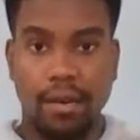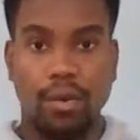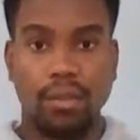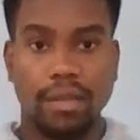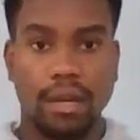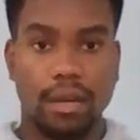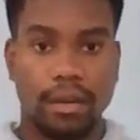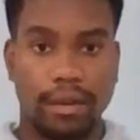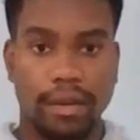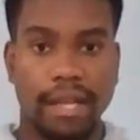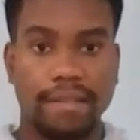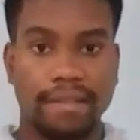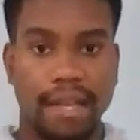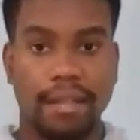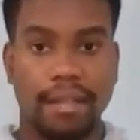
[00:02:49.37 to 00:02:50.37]
only artery
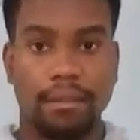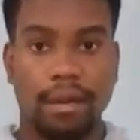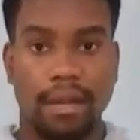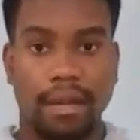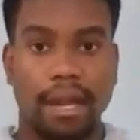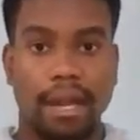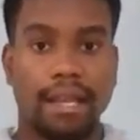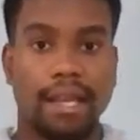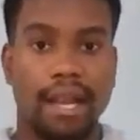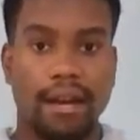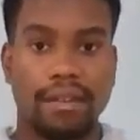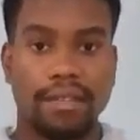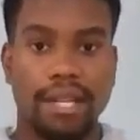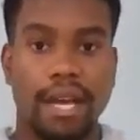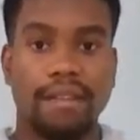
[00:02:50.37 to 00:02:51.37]
inside the body that
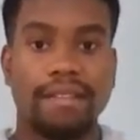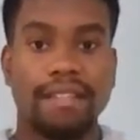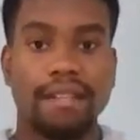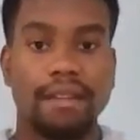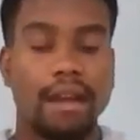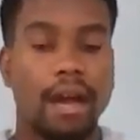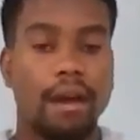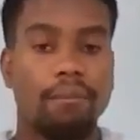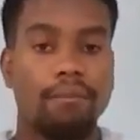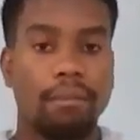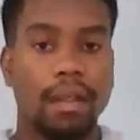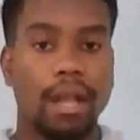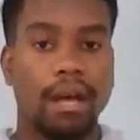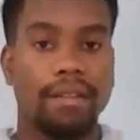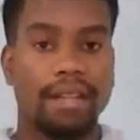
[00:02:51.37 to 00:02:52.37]
carries out
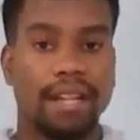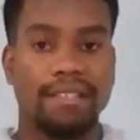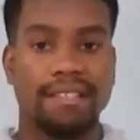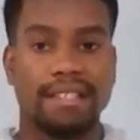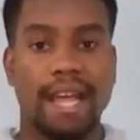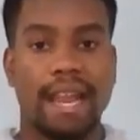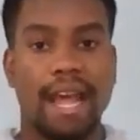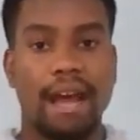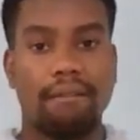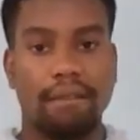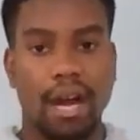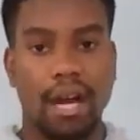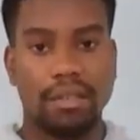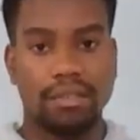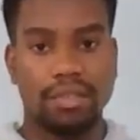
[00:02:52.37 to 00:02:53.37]
blood that does not have
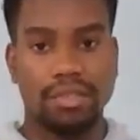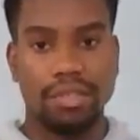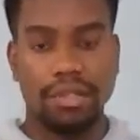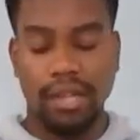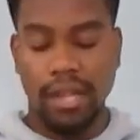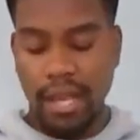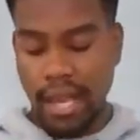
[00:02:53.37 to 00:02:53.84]
oxygen.